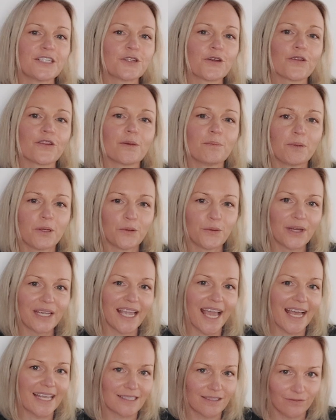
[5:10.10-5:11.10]
sure the building
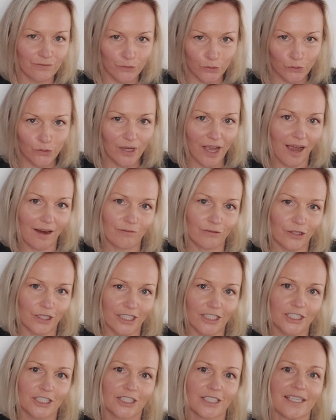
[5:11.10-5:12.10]
has full
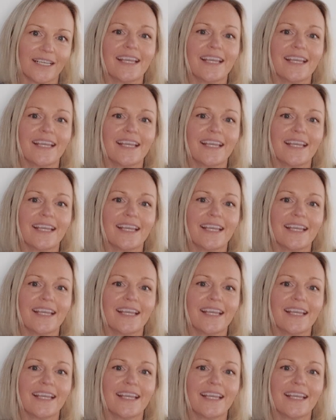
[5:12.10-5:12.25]
coverage,